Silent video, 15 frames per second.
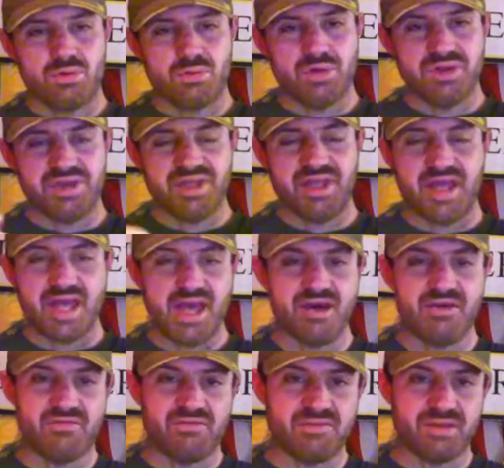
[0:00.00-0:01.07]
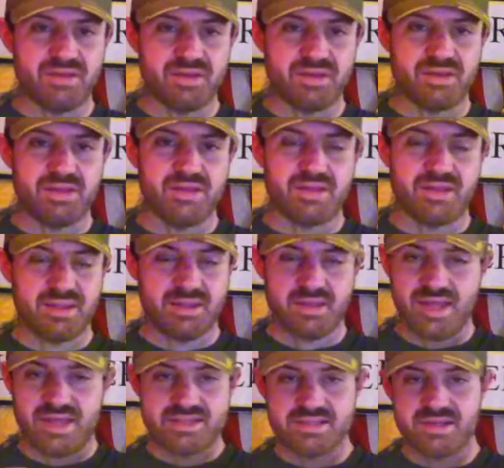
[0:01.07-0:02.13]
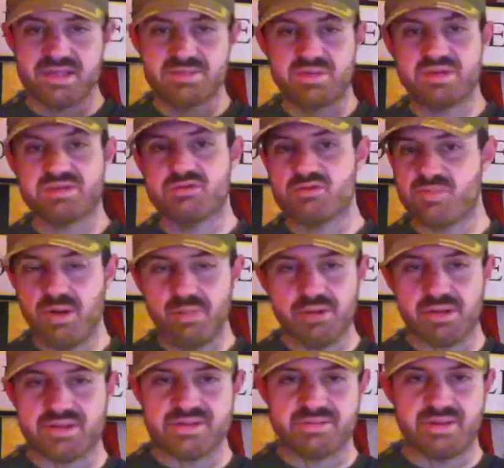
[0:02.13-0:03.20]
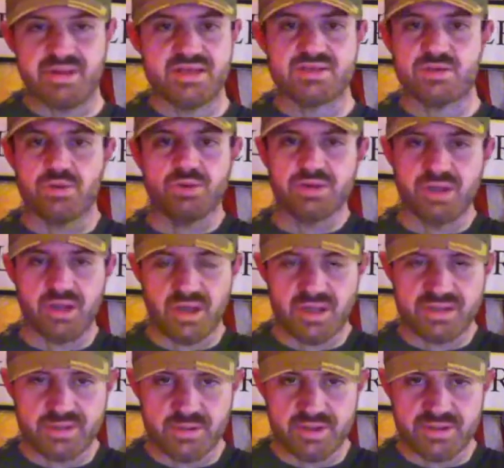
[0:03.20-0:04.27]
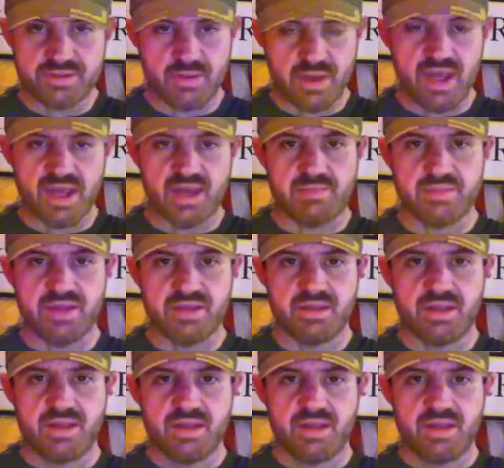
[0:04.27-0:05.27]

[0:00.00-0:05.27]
we can have gays and lesbians that are Republicans. It's totally it's okay.